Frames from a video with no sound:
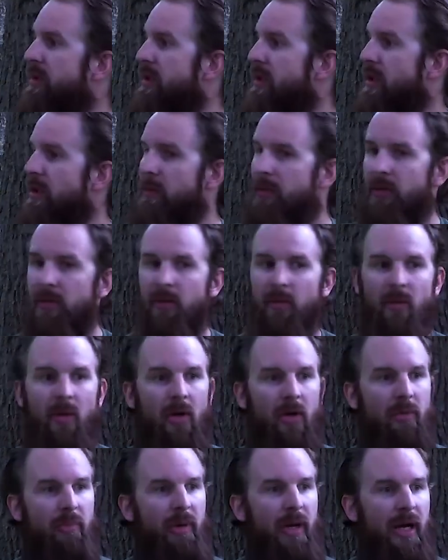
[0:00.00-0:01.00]
being able to
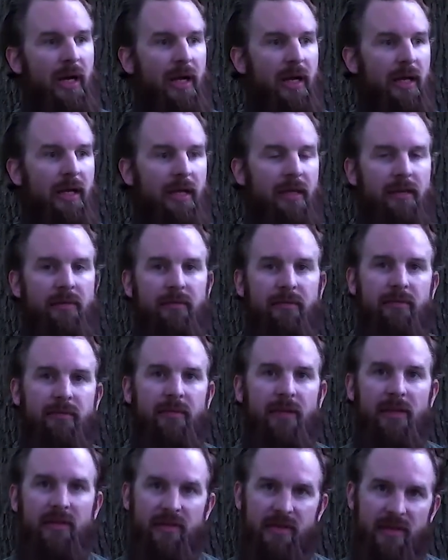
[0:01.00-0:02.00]
walk by and
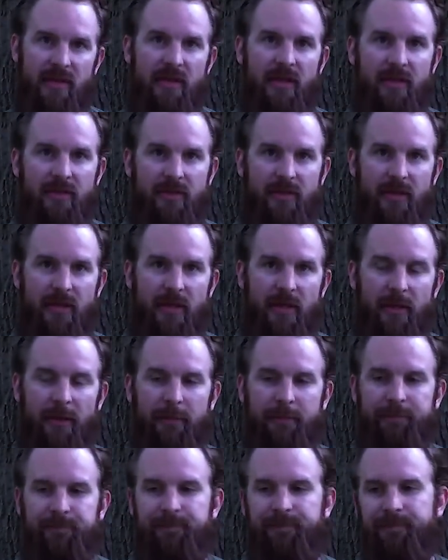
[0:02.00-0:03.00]
see that you're
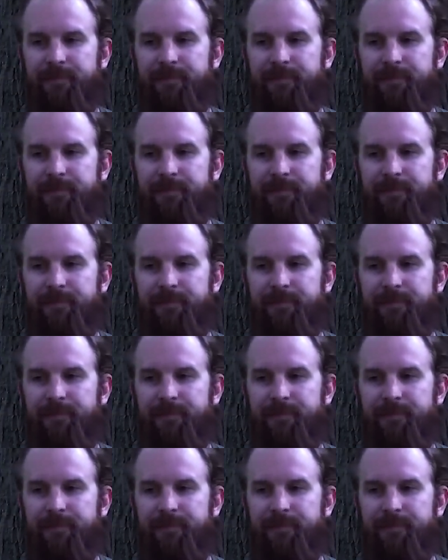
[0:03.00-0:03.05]
here.